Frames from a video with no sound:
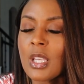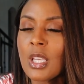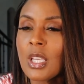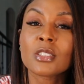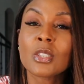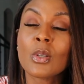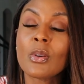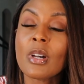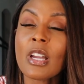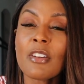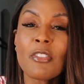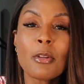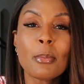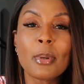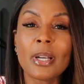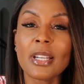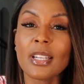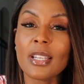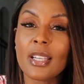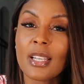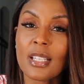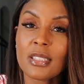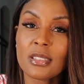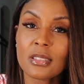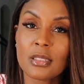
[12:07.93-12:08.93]
So
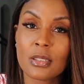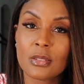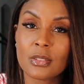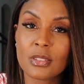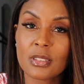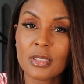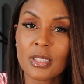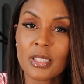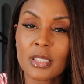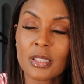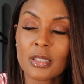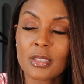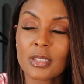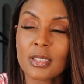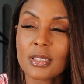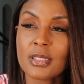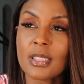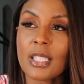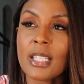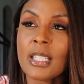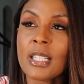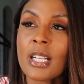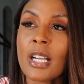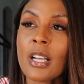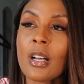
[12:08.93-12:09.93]
everybody has those sneakers.
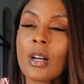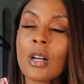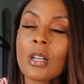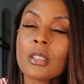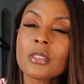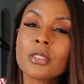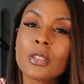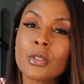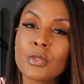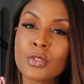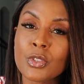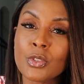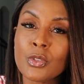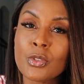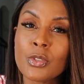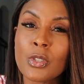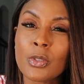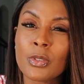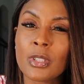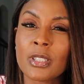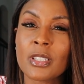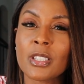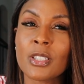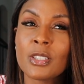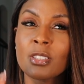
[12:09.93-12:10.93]
And I also do
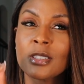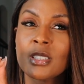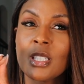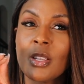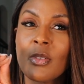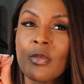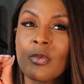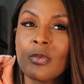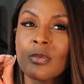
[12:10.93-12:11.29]
know that there's